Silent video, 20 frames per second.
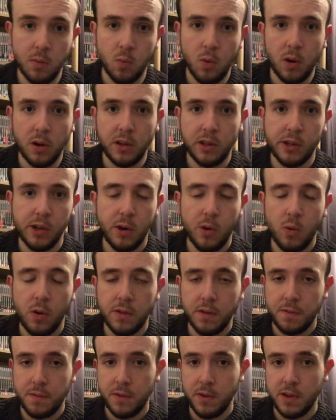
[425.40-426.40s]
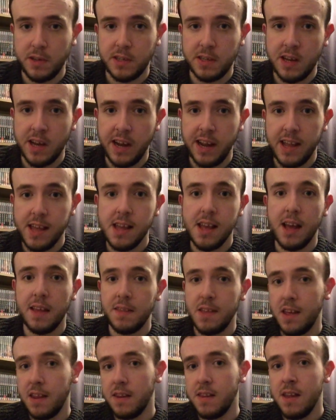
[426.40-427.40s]
in one go on the first night,
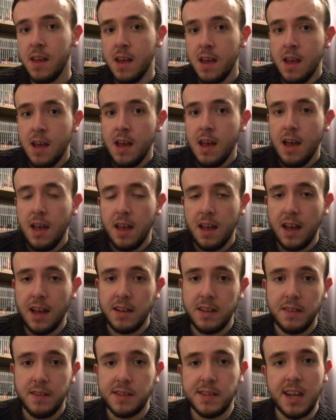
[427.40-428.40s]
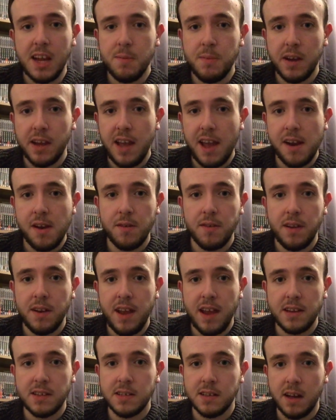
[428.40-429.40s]
and then I did the same again on the
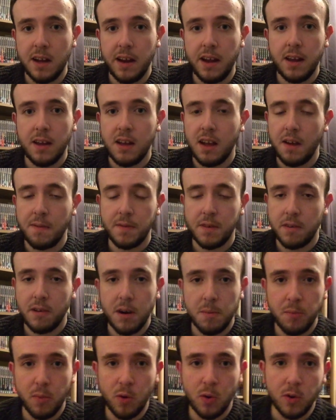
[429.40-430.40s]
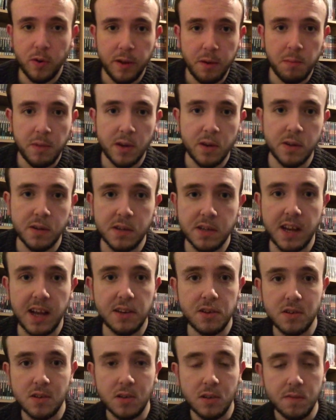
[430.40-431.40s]
next night after I bought it, because
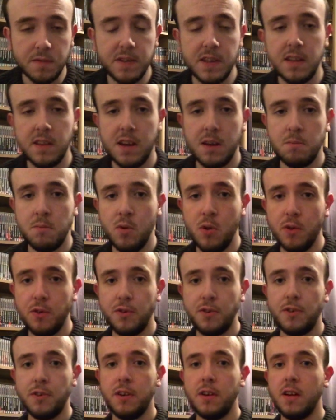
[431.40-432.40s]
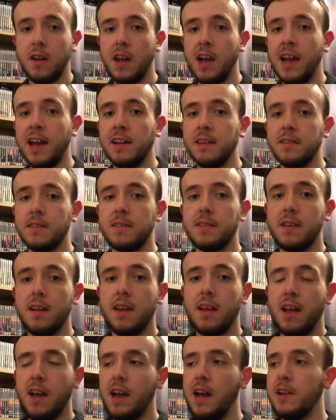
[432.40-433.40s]
I just loved it that much. And
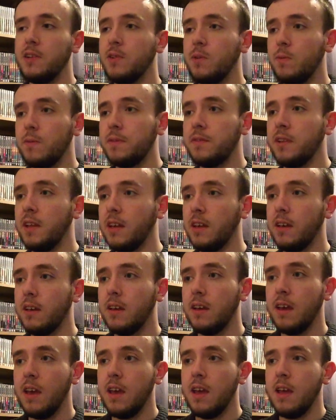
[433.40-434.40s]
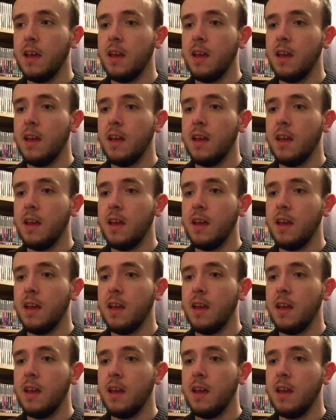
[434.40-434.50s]
I don't think